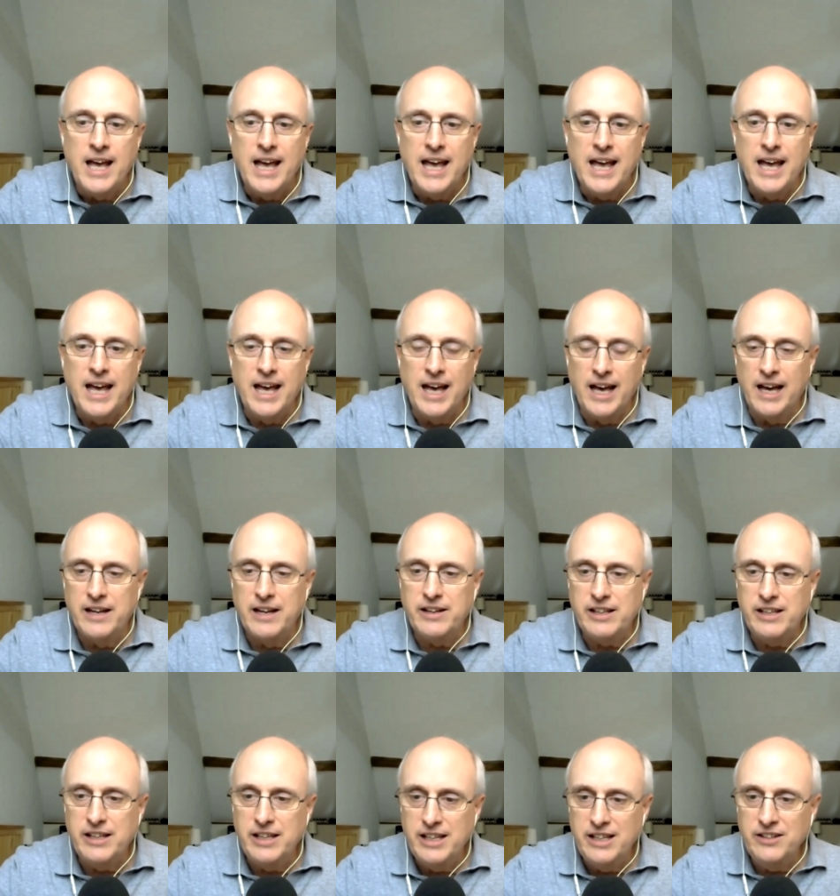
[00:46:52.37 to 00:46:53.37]
And
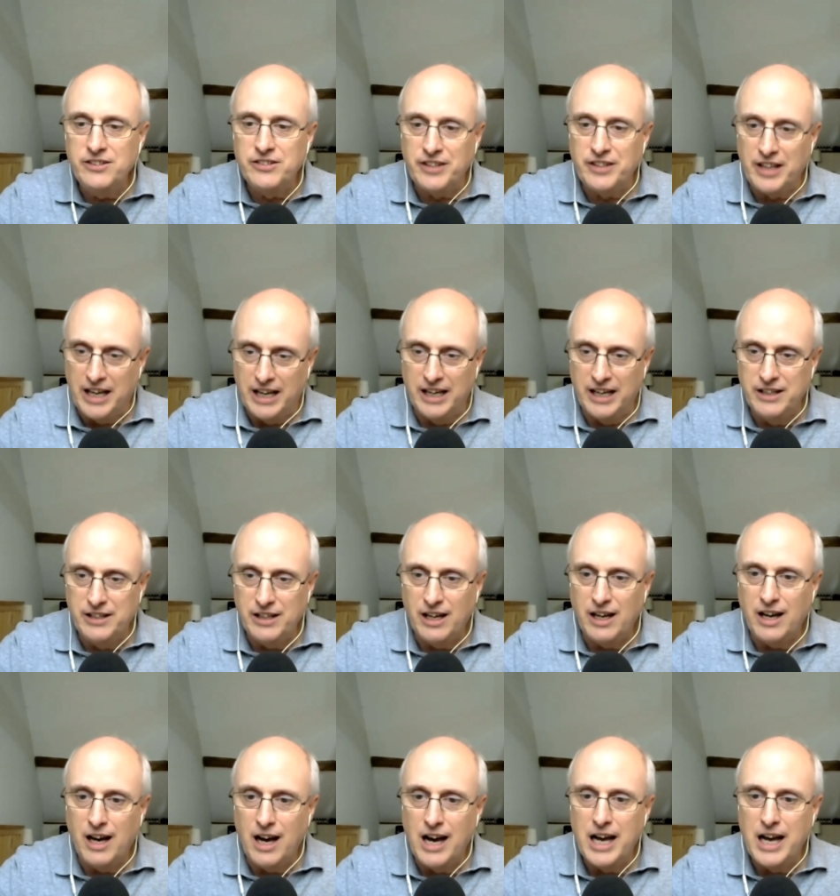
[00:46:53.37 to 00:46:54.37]
he said,
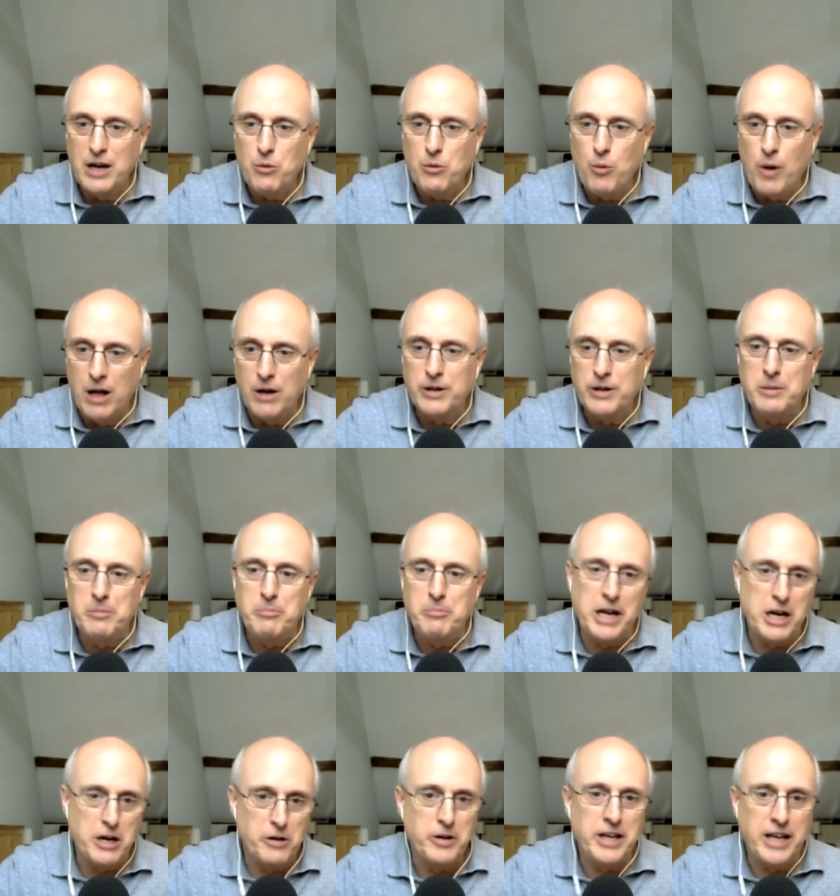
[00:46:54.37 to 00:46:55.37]
I welcome
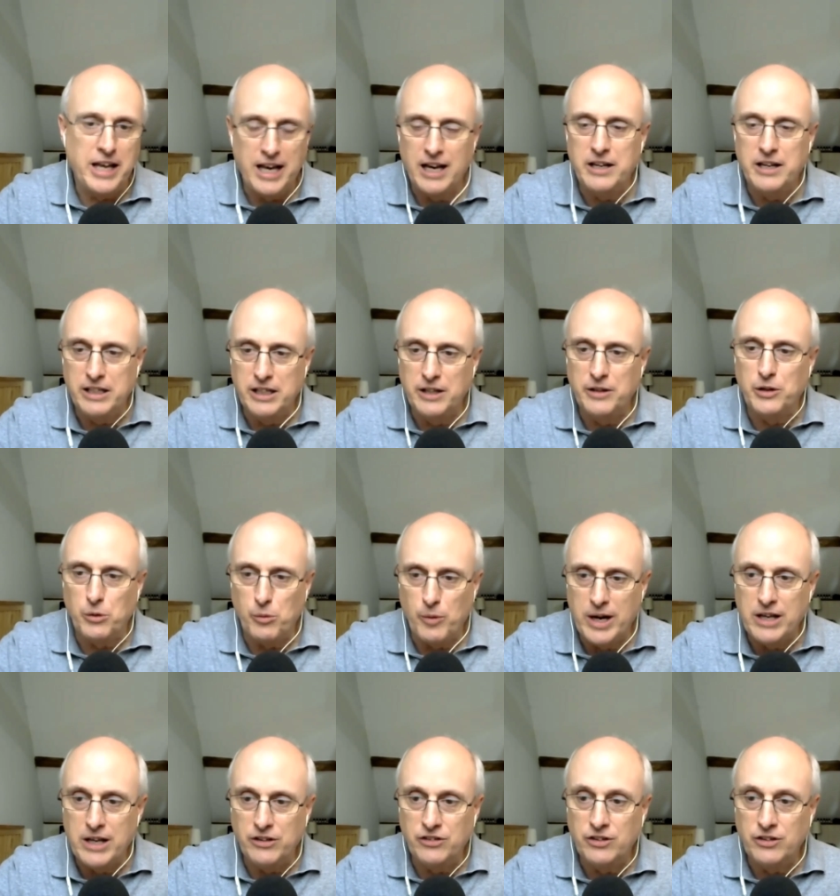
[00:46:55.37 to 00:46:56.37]
Marianne in the
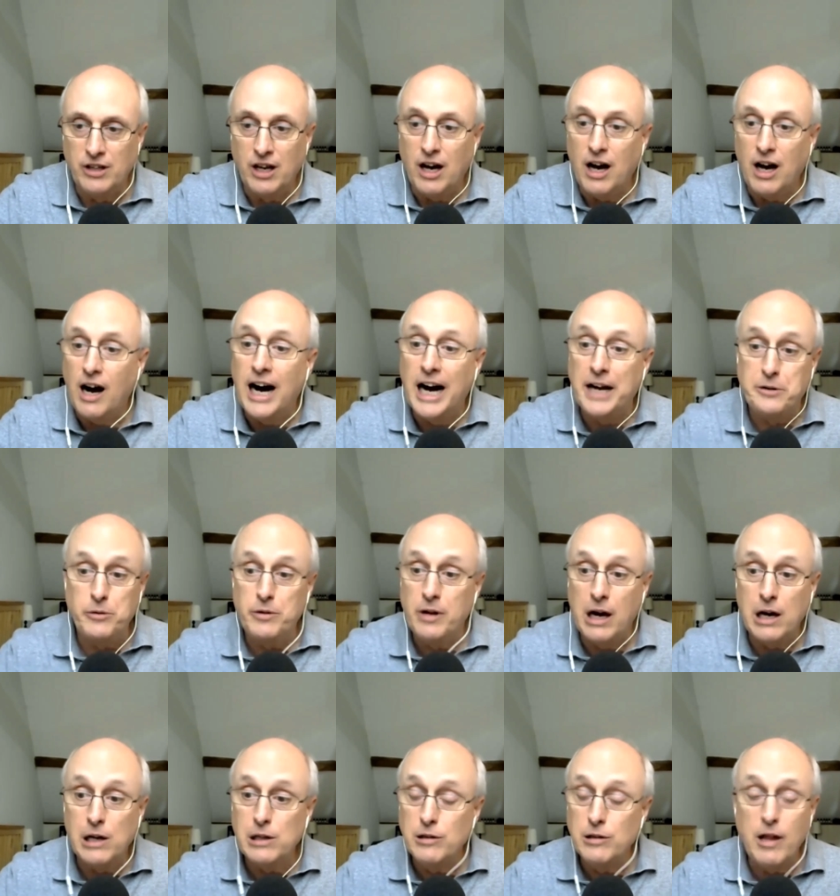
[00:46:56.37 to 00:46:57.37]
race. I do
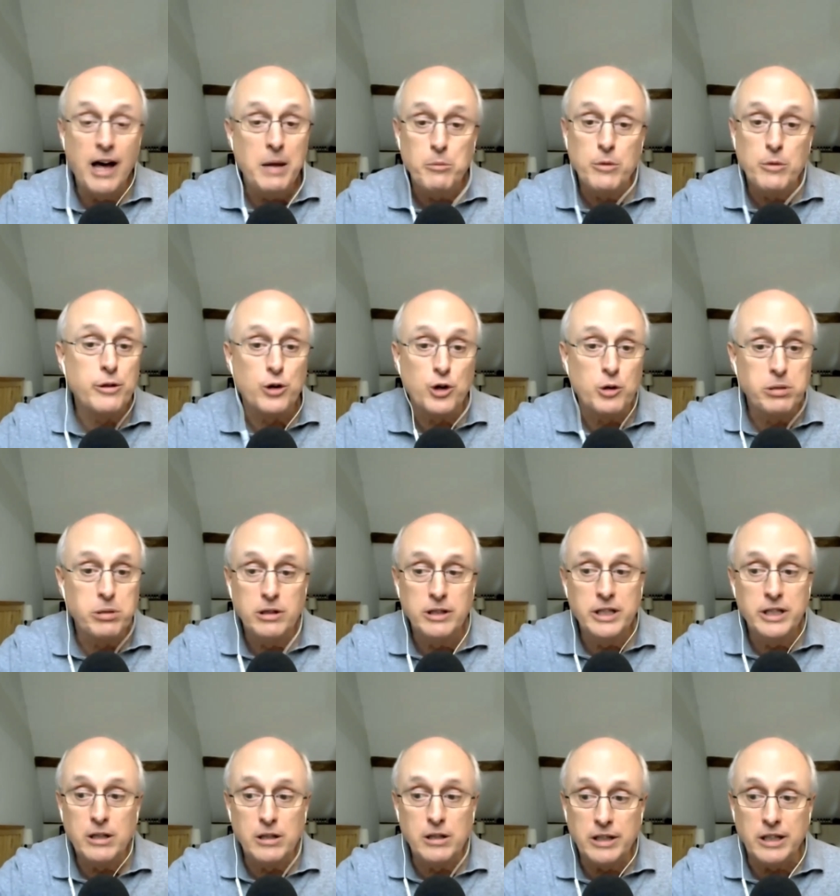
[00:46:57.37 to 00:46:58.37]
not align with her
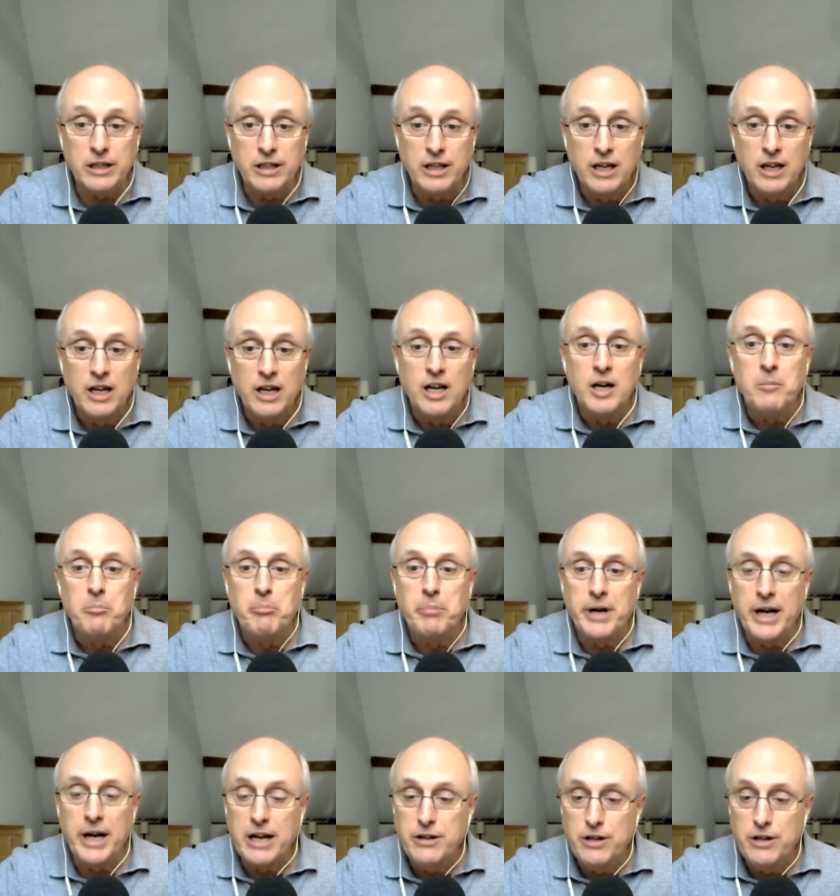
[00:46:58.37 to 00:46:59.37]
politically,
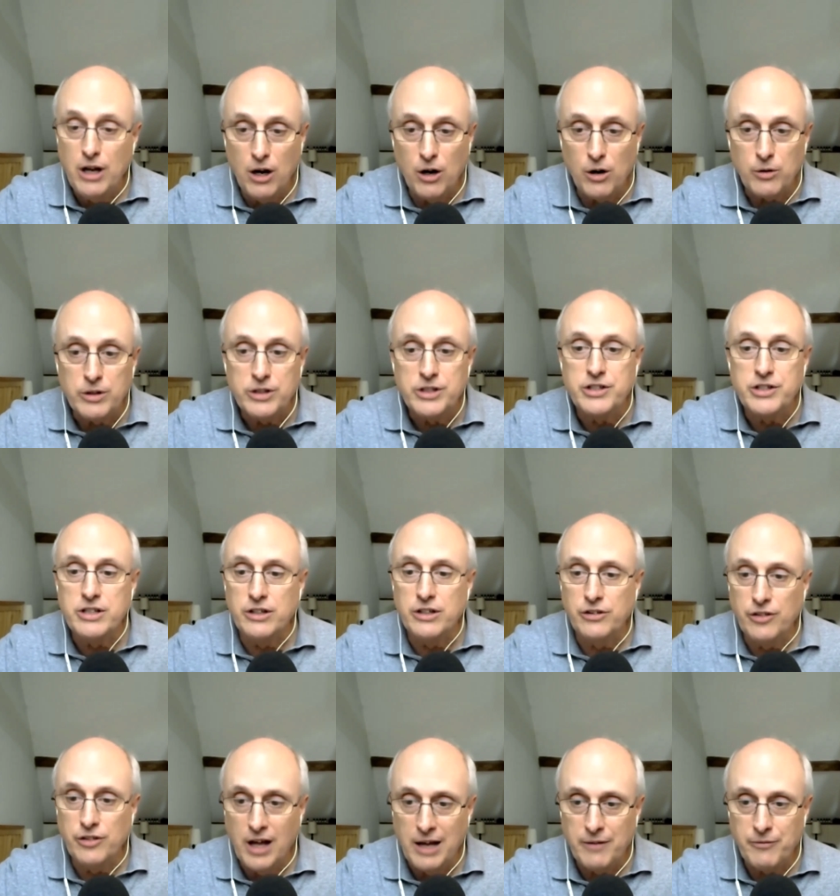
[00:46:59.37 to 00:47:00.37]
but I know she
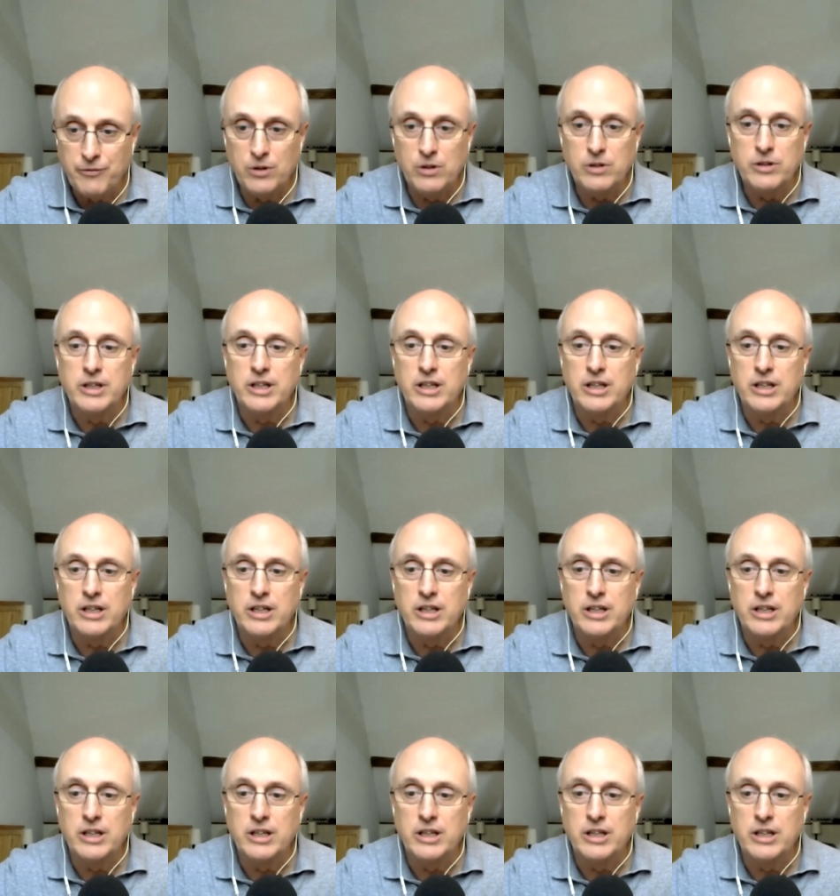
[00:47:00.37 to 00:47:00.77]
is thoughtful,